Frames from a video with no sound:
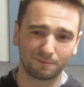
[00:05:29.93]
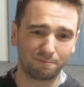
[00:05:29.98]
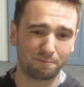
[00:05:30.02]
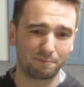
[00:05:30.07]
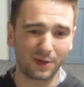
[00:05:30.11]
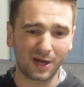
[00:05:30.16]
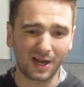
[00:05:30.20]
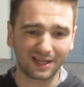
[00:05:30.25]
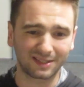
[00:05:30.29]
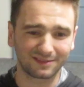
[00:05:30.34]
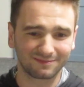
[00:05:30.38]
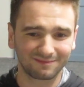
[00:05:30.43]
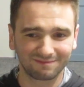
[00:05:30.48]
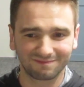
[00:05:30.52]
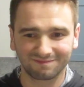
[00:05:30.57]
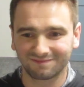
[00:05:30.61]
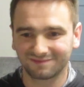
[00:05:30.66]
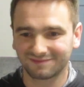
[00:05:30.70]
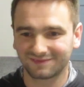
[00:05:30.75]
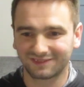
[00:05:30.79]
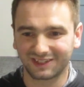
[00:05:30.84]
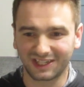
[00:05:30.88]
but
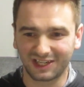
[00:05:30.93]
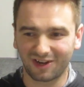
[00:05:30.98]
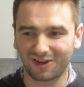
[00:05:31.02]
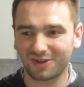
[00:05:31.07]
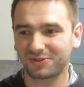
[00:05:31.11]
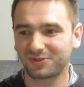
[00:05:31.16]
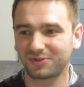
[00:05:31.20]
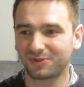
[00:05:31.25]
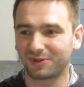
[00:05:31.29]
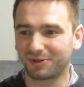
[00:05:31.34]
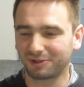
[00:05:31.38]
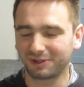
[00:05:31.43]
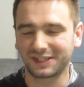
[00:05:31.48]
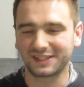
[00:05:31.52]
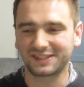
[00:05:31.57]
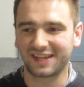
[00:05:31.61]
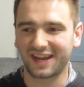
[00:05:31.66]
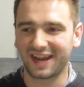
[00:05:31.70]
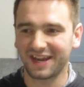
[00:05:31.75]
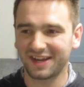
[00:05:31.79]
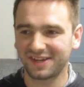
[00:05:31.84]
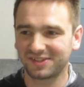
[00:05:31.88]
it also only
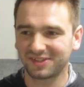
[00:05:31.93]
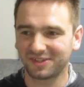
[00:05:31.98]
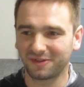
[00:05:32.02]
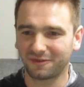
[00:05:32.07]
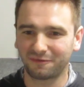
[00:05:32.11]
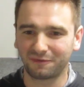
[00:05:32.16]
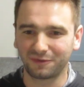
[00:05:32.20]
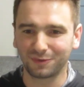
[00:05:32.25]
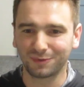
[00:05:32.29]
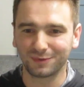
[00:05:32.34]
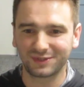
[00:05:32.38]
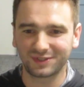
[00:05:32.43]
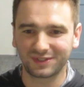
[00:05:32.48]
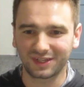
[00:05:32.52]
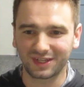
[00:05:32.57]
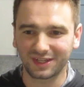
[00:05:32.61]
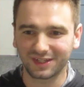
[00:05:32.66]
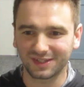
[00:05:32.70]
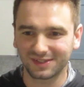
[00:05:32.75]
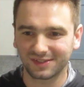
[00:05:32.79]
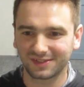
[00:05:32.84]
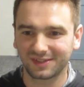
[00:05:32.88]
takes a few
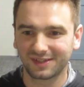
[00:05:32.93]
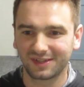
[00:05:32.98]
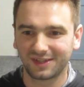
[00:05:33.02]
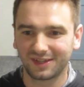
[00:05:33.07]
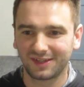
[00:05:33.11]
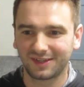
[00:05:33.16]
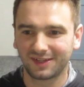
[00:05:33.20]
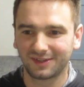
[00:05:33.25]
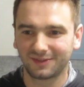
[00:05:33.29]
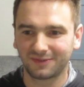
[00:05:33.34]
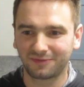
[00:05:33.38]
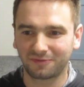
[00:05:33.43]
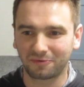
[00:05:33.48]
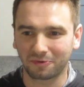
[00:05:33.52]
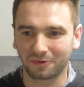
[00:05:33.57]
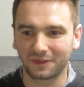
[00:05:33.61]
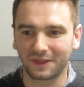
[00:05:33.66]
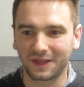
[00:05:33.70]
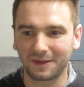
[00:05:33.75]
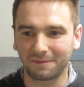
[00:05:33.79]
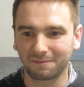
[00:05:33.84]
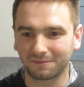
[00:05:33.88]
scenes for
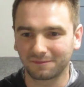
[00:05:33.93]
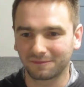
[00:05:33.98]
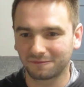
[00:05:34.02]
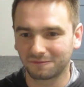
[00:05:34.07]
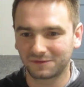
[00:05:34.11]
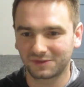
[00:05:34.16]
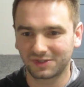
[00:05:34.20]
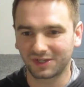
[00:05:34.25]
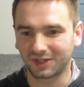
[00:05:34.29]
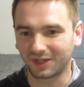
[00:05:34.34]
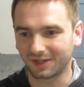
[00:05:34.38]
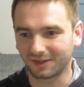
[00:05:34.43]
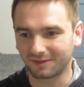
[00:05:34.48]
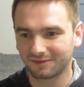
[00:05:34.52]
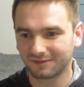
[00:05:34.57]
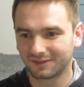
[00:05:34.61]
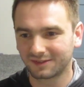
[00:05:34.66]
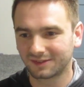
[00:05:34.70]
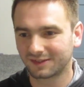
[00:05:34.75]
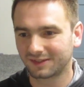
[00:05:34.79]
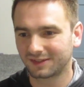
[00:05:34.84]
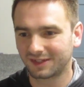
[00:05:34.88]
them to
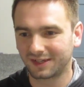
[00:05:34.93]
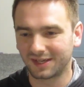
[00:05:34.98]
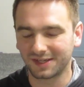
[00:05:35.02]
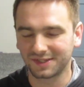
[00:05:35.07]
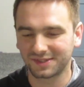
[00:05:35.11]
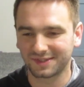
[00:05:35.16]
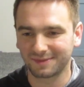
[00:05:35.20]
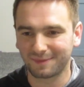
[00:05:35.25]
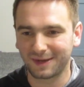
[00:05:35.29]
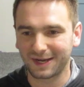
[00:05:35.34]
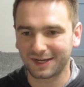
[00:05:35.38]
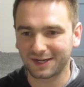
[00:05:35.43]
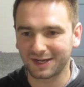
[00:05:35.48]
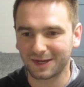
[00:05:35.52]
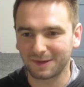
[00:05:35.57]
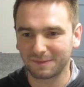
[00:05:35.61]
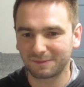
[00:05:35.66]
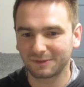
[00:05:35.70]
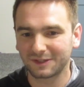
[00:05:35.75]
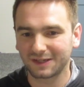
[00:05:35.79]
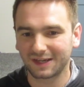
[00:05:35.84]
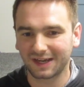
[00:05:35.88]
kiss and make
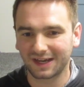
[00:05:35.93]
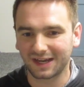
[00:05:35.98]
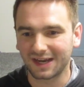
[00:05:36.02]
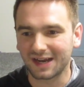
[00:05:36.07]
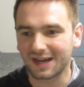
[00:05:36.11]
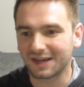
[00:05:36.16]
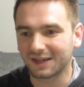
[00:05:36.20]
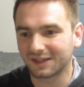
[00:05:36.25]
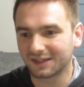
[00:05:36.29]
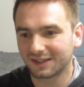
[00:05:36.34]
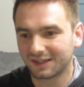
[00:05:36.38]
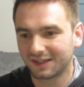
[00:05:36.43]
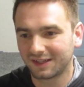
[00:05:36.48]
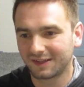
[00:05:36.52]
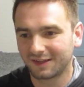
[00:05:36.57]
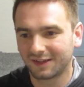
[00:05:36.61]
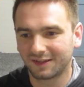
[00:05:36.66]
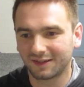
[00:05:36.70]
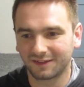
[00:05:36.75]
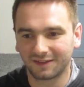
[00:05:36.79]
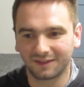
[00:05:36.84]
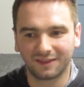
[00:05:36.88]
up, and
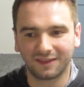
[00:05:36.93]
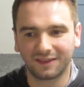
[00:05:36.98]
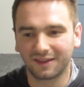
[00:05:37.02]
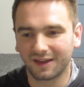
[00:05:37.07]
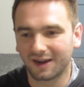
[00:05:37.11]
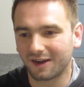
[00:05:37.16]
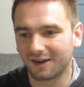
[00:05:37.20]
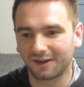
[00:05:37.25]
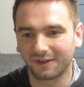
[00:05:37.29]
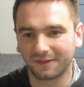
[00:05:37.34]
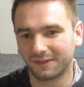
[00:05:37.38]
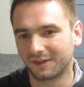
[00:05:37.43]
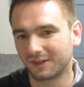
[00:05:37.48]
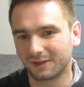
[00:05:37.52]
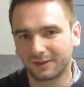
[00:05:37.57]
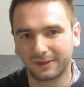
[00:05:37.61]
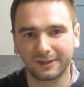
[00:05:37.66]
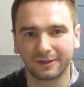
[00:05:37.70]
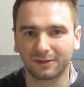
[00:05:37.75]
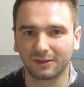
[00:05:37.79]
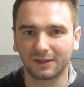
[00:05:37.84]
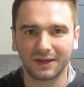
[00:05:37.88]
they're the
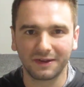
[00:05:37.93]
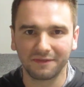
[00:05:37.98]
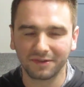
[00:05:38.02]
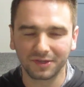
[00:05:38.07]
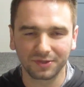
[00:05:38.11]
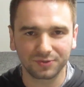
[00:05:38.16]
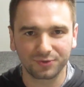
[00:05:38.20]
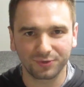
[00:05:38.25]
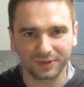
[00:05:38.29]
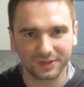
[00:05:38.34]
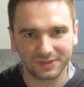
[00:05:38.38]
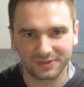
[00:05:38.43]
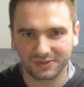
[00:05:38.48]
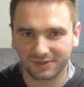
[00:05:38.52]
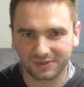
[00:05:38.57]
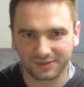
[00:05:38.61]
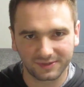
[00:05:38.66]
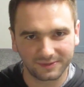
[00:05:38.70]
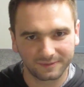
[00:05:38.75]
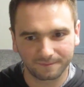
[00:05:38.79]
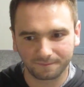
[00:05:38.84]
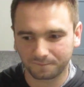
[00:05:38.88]
clear love
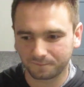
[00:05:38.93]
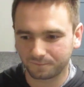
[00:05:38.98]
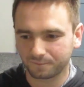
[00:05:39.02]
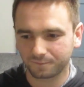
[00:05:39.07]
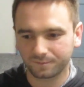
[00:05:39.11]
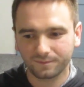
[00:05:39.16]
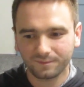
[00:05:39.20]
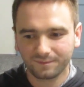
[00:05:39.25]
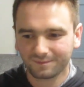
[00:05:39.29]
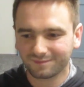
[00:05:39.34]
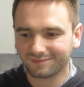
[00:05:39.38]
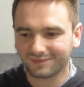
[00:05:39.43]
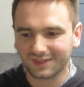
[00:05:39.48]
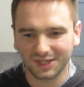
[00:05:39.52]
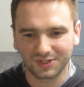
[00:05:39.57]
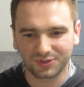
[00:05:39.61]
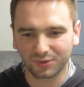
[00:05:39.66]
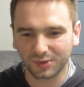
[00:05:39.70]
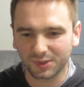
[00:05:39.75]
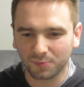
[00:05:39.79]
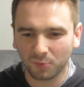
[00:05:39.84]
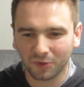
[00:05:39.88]
interests.
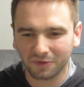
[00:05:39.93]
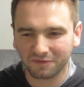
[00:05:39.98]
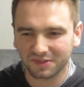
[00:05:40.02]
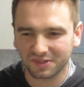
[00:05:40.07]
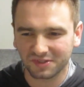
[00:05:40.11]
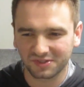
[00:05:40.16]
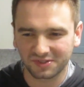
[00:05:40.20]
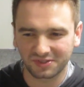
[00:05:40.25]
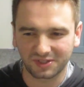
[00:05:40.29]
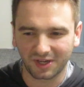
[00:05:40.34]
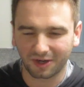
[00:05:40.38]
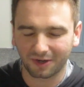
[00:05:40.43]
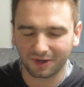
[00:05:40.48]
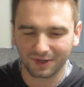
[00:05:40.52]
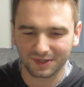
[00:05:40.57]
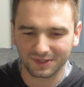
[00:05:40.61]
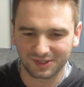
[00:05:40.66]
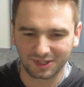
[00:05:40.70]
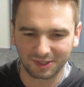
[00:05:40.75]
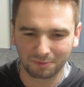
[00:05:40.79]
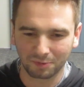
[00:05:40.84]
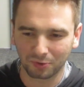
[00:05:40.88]
So it's more of a
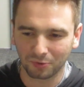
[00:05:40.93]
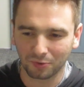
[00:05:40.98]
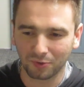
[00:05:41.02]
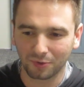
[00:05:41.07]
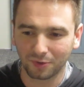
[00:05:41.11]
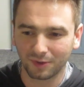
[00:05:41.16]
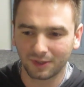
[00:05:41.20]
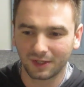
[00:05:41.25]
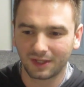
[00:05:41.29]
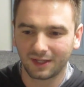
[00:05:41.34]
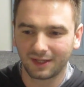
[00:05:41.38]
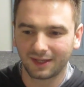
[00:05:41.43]
stereotypical